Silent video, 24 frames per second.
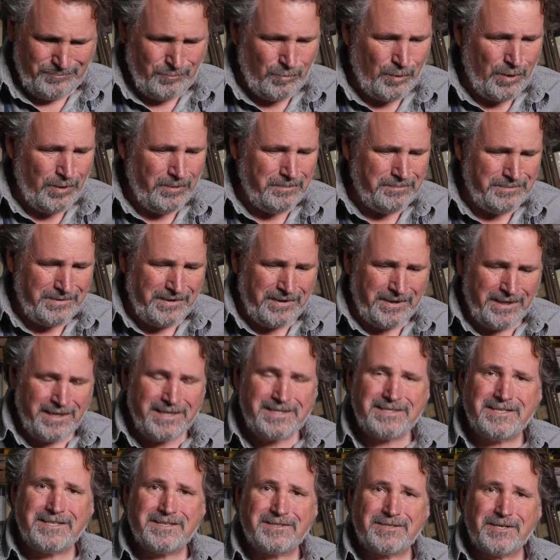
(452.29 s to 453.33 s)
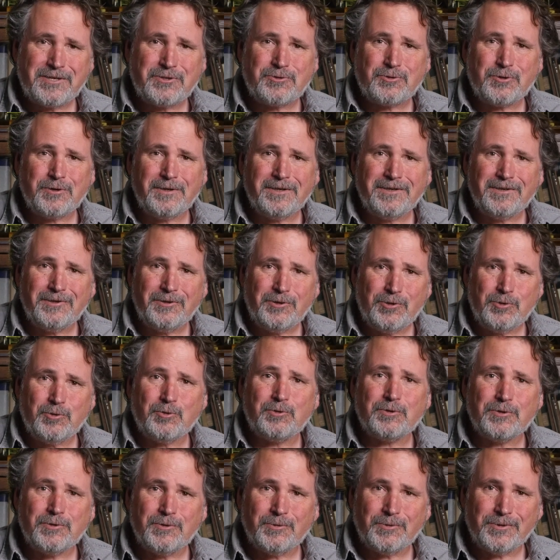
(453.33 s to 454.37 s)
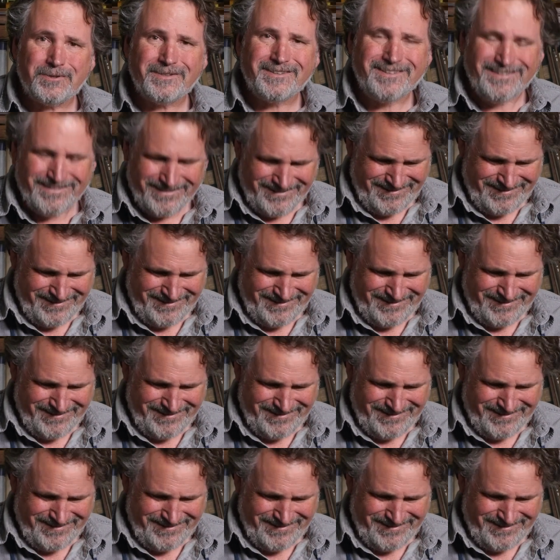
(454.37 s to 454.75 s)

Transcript: Well, in the 19th century, you could do it.